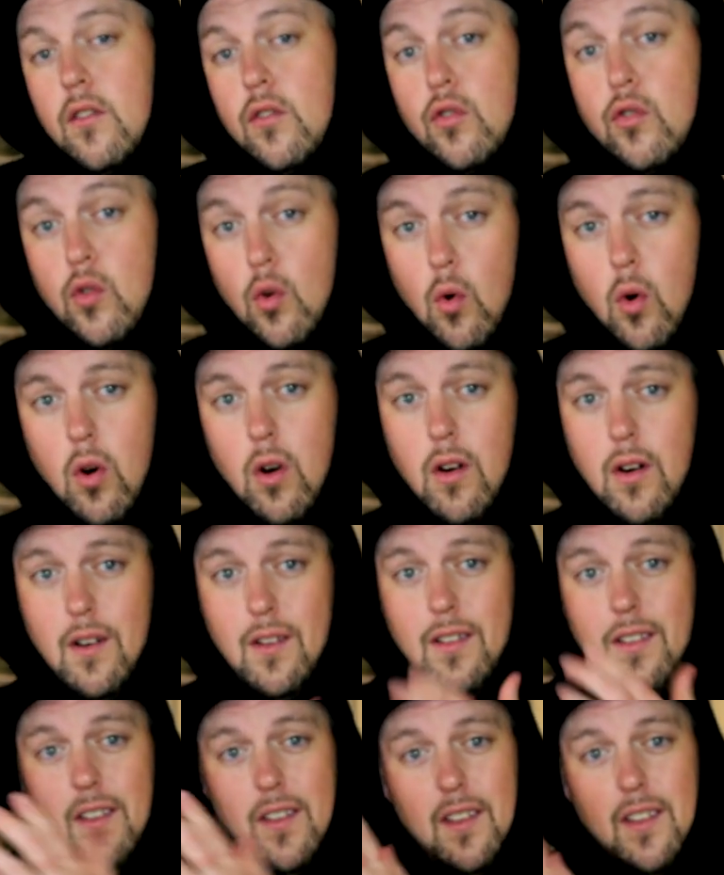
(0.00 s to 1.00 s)
store
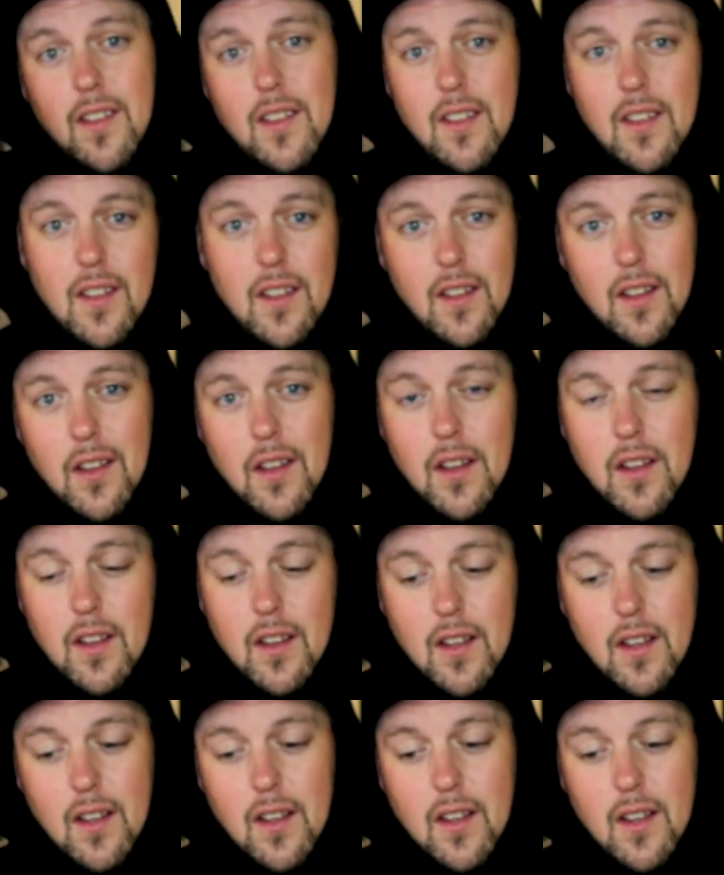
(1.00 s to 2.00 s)

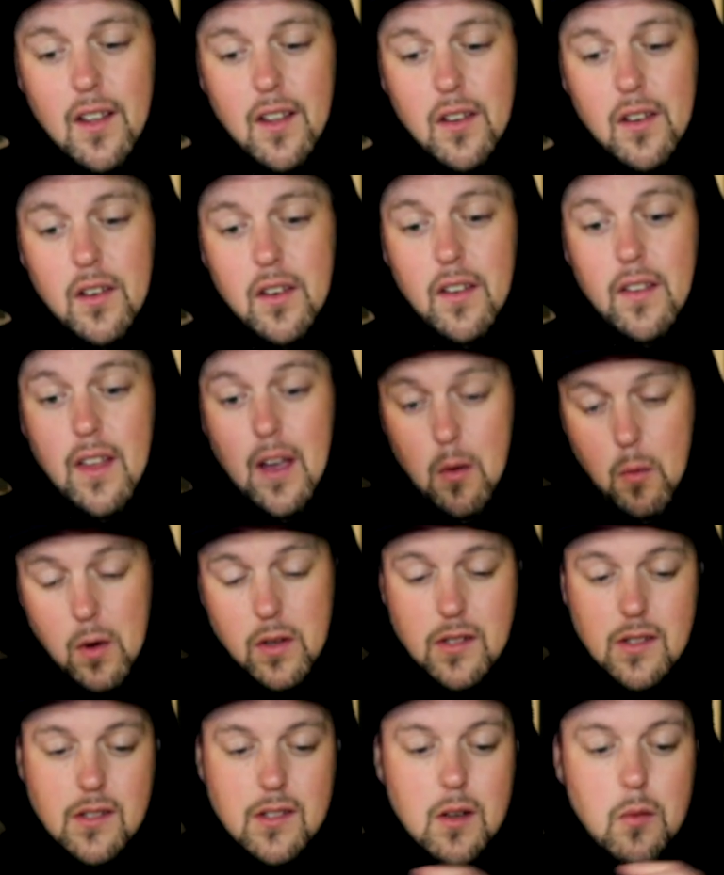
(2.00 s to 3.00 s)
uh, that
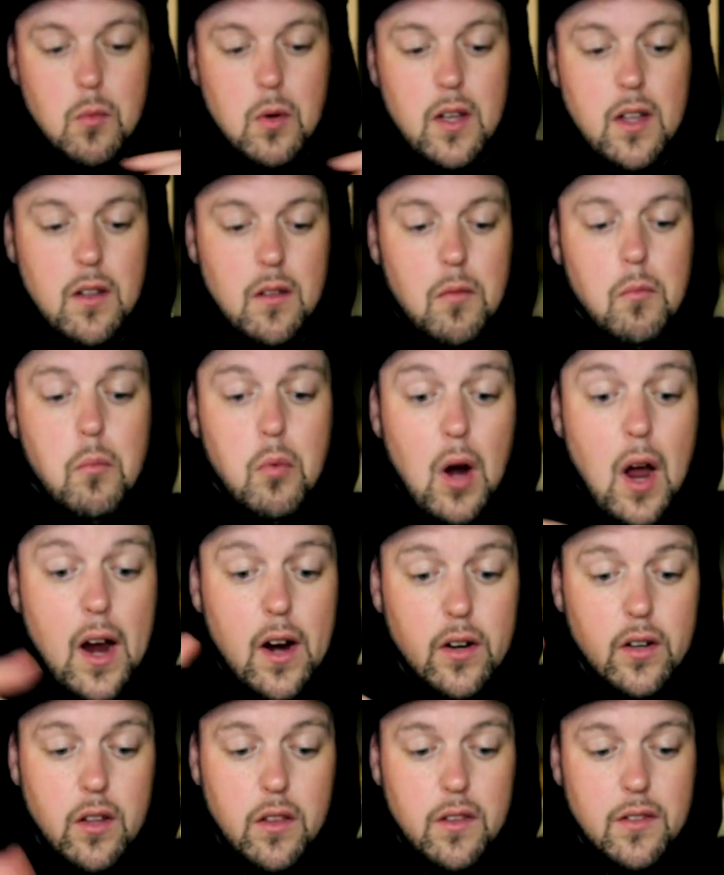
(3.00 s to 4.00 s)
wasn't Subway
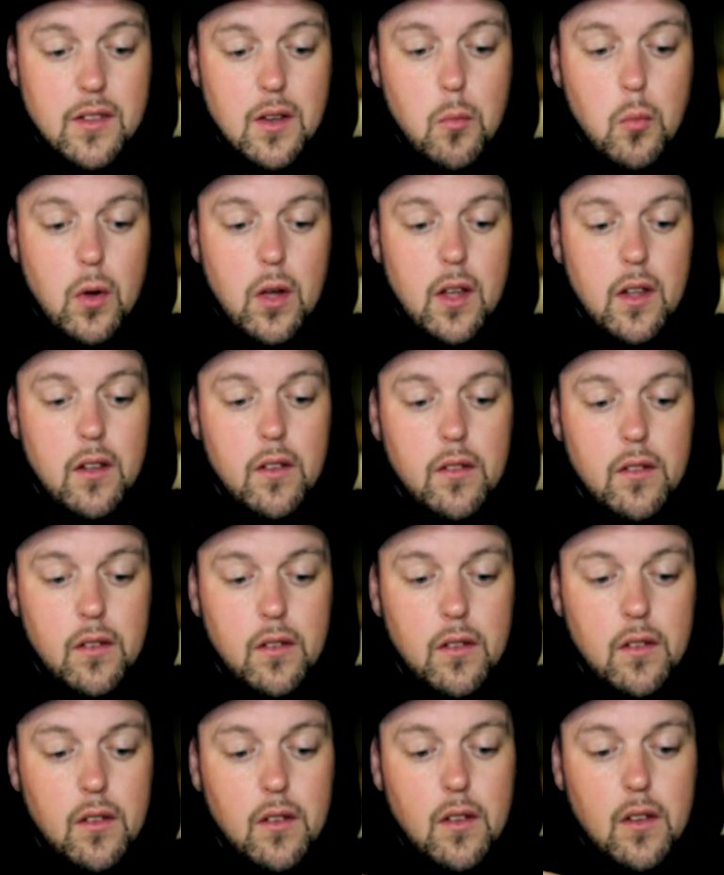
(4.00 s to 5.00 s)
prior to the Subway
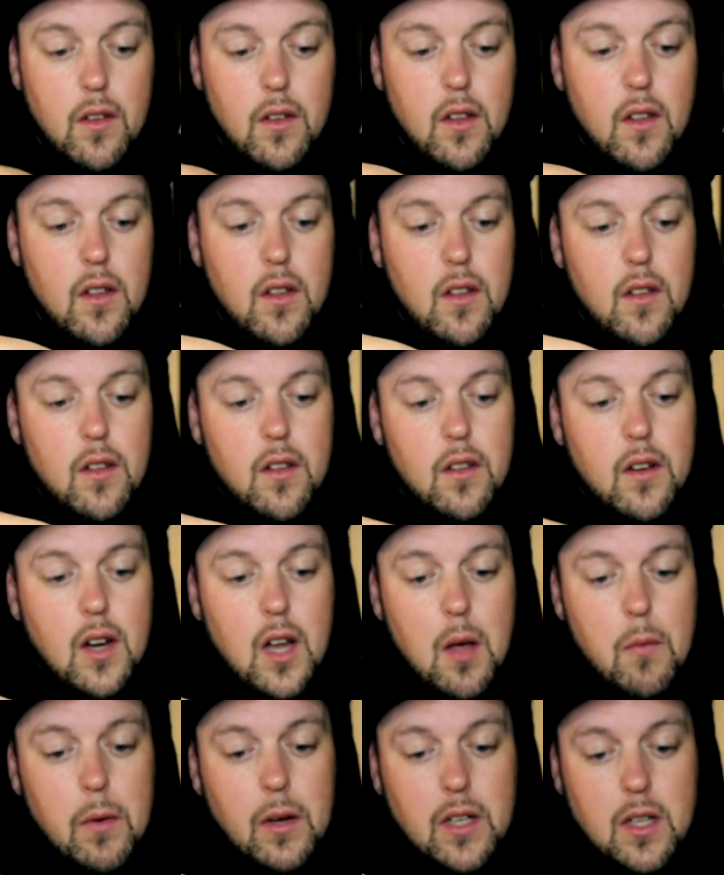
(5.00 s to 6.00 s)

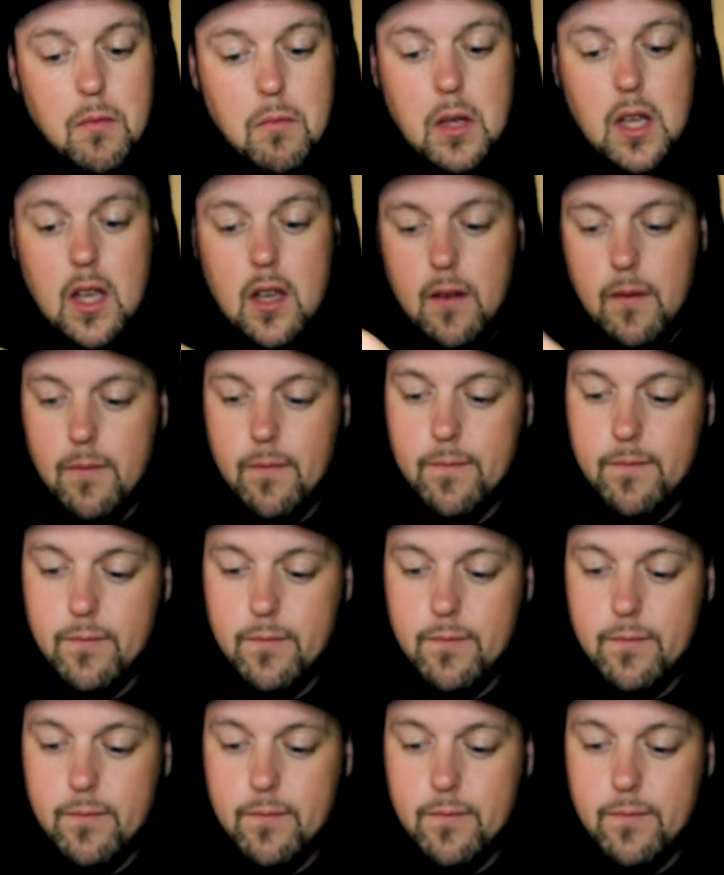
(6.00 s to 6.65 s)
coming to me.